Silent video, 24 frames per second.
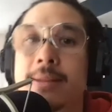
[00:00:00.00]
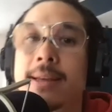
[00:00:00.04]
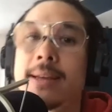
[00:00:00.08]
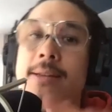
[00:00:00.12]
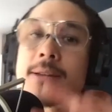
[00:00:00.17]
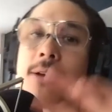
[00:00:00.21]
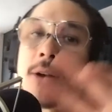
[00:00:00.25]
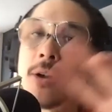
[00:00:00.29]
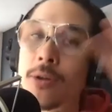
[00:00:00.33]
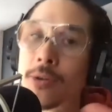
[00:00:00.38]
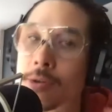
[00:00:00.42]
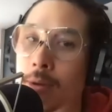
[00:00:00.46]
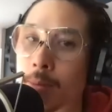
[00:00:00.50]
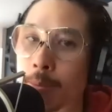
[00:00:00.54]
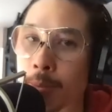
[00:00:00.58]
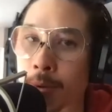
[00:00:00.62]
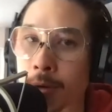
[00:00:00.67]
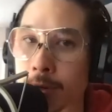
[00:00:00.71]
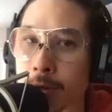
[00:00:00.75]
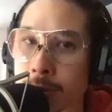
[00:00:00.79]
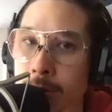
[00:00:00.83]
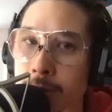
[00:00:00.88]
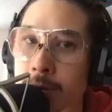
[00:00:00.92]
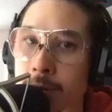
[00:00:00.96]
That's also
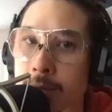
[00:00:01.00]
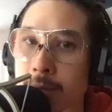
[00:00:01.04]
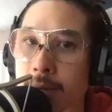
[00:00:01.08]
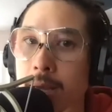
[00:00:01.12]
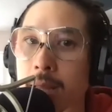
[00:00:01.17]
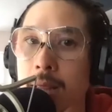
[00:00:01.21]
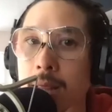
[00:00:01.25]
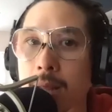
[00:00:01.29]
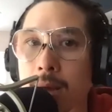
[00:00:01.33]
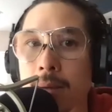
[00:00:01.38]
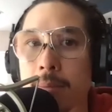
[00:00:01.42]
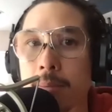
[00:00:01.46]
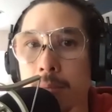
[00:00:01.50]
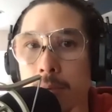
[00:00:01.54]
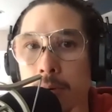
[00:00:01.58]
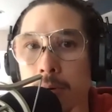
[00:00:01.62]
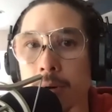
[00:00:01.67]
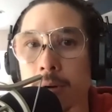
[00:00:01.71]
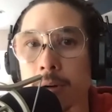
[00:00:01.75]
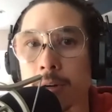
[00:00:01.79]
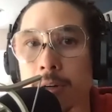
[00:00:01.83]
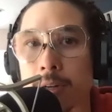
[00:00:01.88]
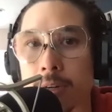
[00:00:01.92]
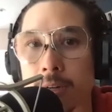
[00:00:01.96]
producing a lot
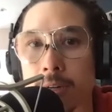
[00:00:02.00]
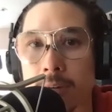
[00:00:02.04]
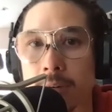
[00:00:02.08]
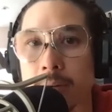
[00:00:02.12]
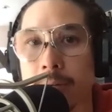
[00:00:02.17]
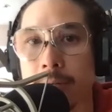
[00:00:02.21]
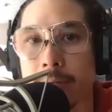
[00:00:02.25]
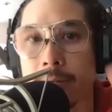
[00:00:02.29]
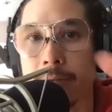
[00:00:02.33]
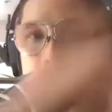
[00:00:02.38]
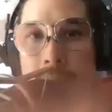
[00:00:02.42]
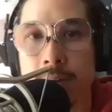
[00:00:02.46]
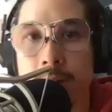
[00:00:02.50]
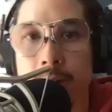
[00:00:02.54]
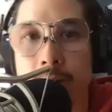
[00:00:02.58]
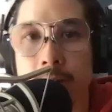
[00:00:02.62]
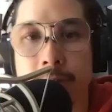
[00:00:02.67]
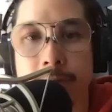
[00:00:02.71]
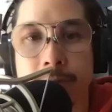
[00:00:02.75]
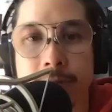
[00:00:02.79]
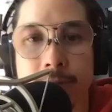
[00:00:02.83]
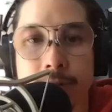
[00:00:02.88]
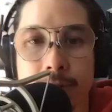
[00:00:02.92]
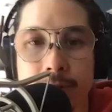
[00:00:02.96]
more good
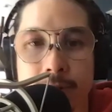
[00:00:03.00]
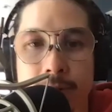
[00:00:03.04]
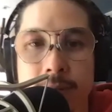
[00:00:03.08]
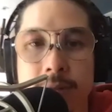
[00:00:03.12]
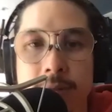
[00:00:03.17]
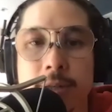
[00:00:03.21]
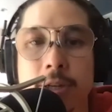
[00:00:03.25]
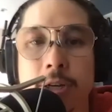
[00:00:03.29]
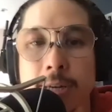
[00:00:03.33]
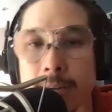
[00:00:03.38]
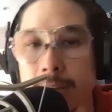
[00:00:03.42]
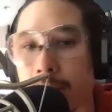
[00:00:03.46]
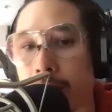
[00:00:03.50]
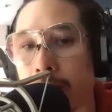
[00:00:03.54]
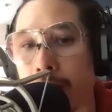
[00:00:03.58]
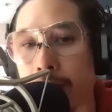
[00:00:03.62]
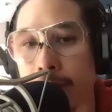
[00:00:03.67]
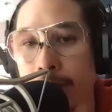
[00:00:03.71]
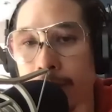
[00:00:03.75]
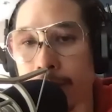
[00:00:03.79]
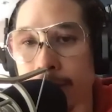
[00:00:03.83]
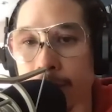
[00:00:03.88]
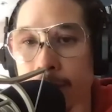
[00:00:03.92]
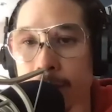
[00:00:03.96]
photographers, right. good
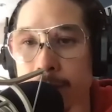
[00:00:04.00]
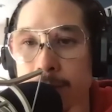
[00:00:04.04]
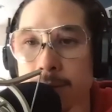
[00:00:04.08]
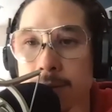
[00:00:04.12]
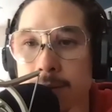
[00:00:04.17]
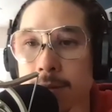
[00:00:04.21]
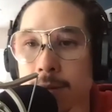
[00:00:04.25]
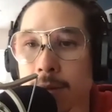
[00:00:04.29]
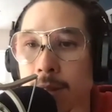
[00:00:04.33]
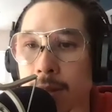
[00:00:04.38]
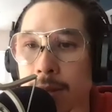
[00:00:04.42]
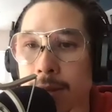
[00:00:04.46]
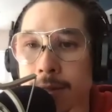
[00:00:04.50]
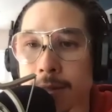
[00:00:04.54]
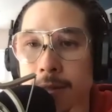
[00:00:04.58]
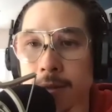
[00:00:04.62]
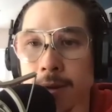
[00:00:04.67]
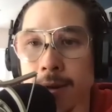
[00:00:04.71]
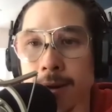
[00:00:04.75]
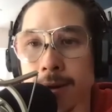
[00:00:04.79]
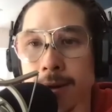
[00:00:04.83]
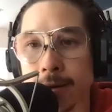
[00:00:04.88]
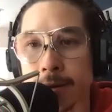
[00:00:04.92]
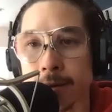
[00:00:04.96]
enough, because clients
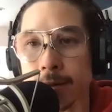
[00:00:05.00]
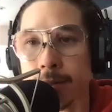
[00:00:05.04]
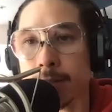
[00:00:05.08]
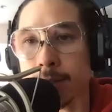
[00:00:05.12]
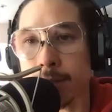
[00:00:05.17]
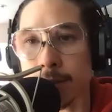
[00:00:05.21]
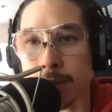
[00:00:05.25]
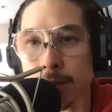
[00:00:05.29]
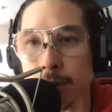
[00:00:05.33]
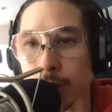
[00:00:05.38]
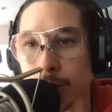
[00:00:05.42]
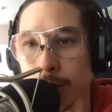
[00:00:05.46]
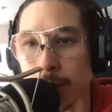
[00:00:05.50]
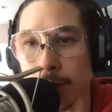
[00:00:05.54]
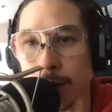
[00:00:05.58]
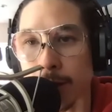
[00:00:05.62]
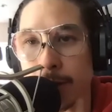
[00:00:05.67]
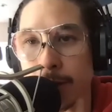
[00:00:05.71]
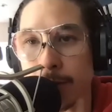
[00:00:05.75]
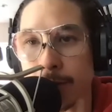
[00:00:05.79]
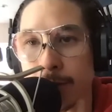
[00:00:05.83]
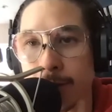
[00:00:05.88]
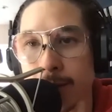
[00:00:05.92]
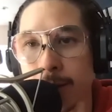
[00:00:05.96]
are hiring just good
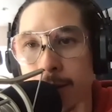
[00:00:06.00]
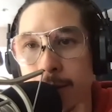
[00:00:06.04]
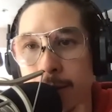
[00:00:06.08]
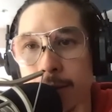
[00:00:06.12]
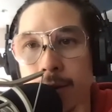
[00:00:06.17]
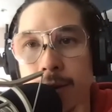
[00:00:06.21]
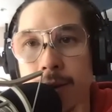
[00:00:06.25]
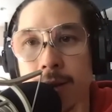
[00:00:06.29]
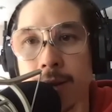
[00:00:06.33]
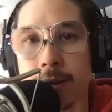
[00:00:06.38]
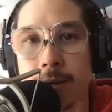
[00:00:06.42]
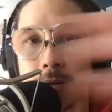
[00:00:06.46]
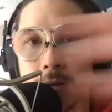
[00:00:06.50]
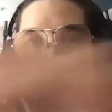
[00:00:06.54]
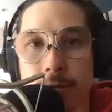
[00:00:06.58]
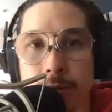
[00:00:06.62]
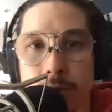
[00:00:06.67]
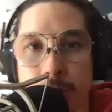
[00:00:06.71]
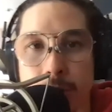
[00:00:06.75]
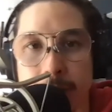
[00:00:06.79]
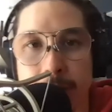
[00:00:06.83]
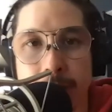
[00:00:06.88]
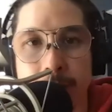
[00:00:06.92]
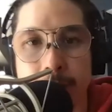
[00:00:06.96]
enough now and not
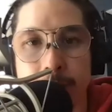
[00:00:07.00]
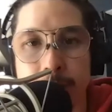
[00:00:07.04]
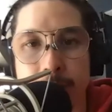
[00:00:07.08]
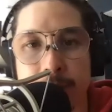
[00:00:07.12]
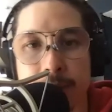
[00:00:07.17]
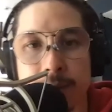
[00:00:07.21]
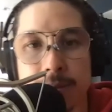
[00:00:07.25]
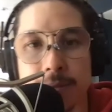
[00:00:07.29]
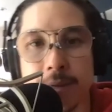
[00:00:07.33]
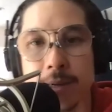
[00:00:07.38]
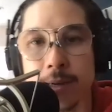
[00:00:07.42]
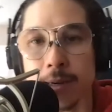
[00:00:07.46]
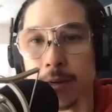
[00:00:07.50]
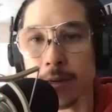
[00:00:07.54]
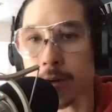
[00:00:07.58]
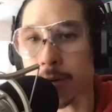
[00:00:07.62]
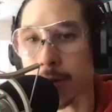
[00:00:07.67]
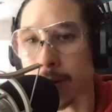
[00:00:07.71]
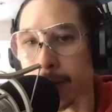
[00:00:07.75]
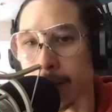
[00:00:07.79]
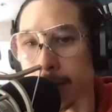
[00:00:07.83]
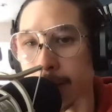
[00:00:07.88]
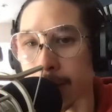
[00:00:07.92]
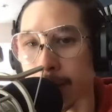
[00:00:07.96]
great because they need to mm-hmm.
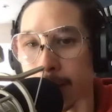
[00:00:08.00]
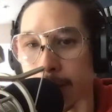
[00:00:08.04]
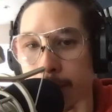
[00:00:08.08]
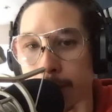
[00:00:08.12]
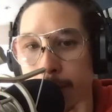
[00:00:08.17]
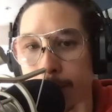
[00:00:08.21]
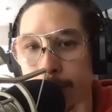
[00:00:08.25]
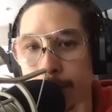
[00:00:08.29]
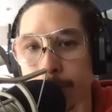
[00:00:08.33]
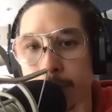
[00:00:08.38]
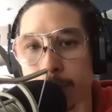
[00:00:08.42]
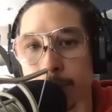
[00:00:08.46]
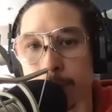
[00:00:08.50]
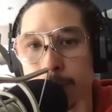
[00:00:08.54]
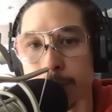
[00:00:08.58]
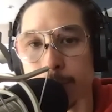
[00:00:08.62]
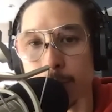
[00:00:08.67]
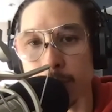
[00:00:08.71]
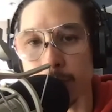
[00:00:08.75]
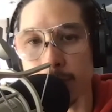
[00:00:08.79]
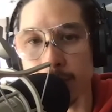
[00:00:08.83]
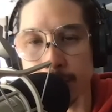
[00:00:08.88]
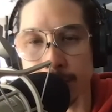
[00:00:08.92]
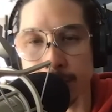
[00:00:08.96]
crank out so much
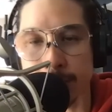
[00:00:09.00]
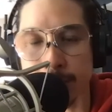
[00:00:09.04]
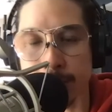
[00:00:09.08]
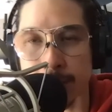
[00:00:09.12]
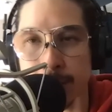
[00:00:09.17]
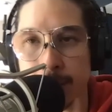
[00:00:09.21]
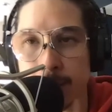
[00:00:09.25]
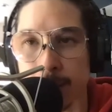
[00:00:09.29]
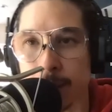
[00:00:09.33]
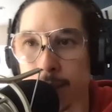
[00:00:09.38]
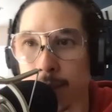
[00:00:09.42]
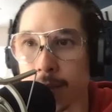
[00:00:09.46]
more content.